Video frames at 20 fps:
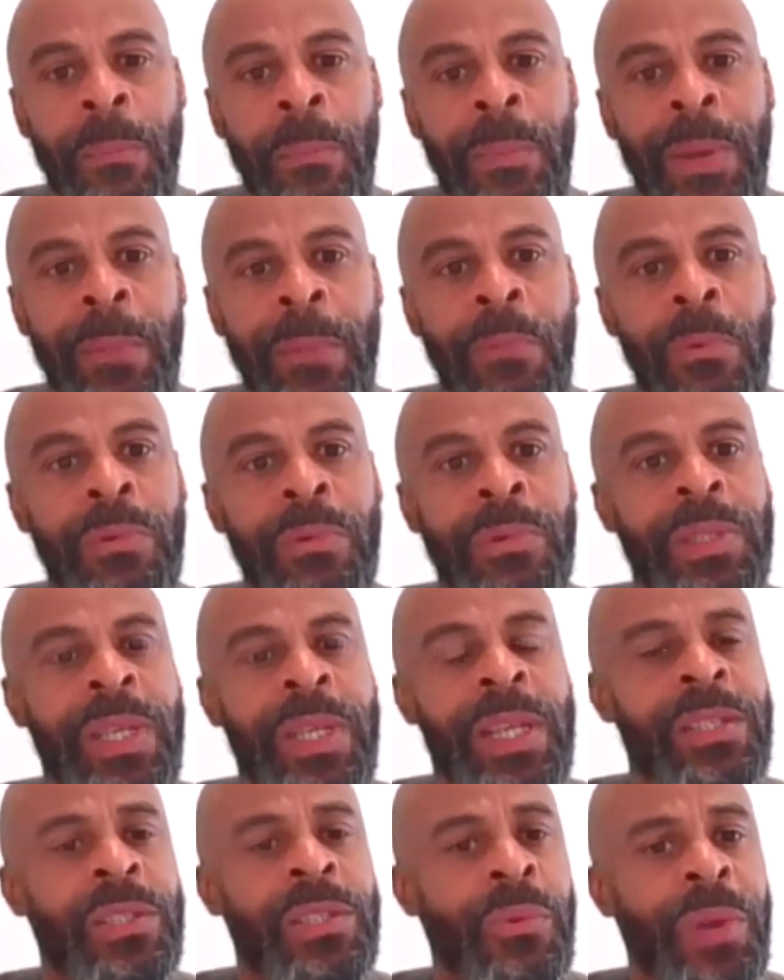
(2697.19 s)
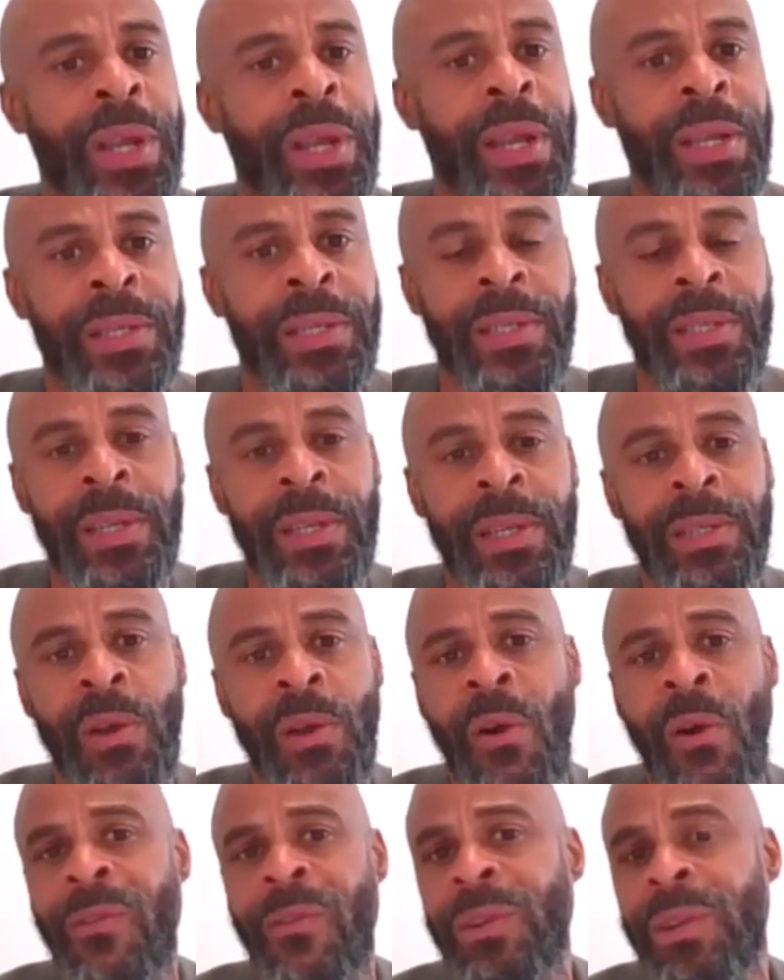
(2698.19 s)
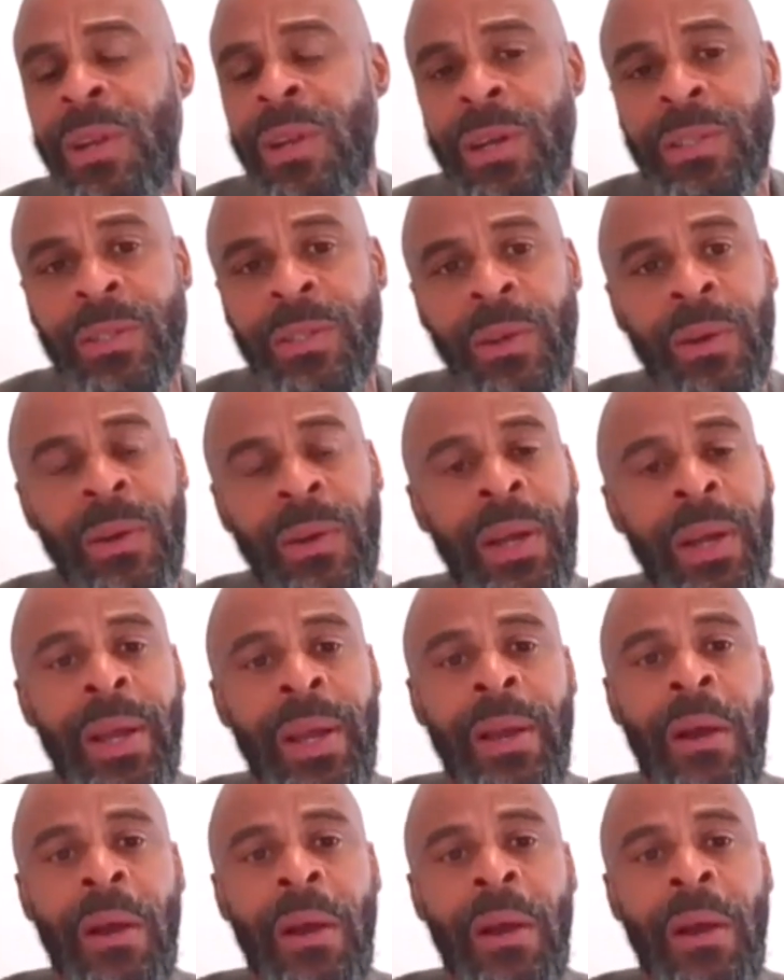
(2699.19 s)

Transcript: people's history is is overlooked or